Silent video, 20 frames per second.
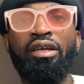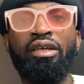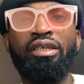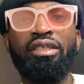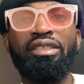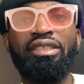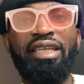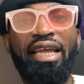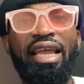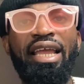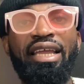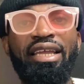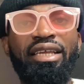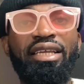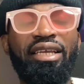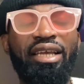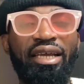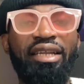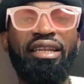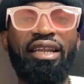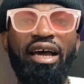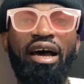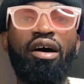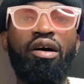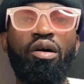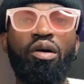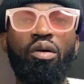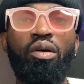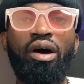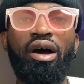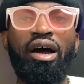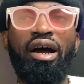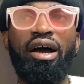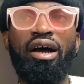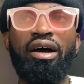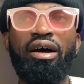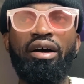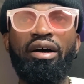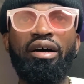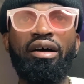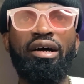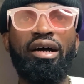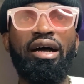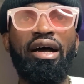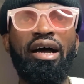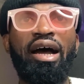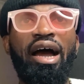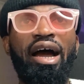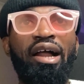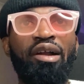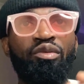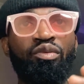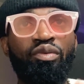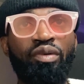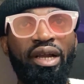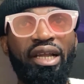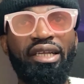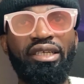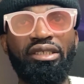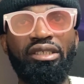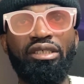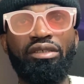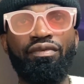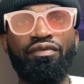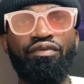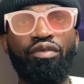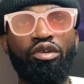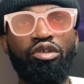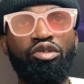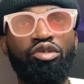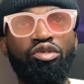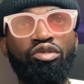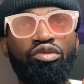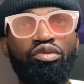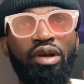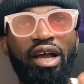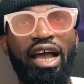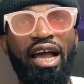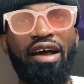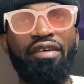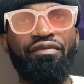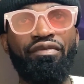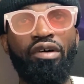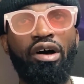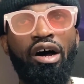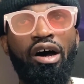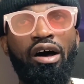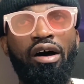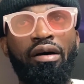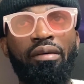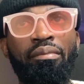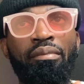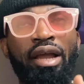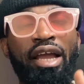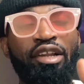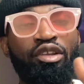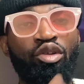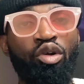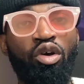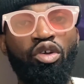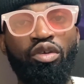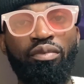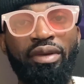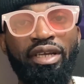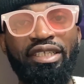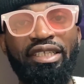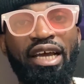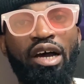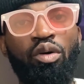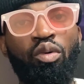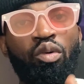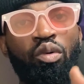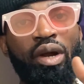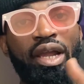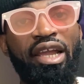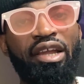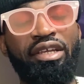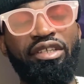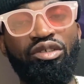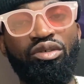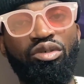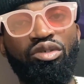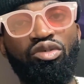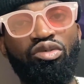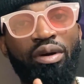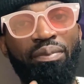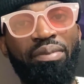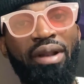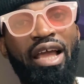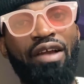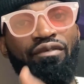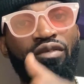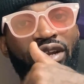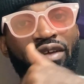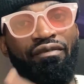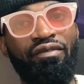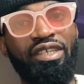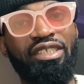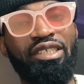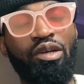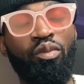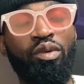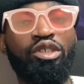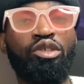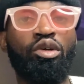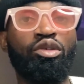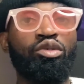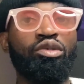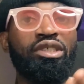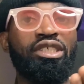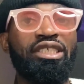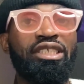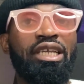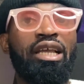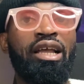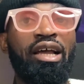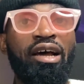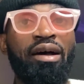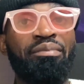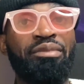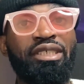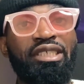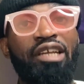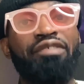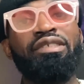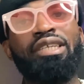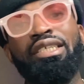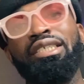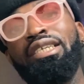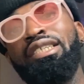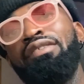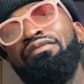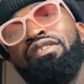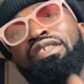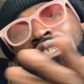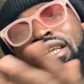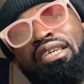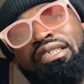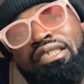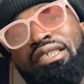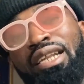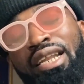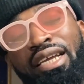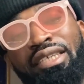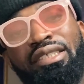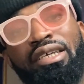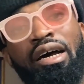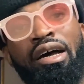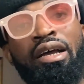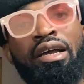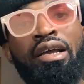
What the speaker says: they can now arrange for you to have a document that will aid you to apply for the visa, which also serves as an invitation letter.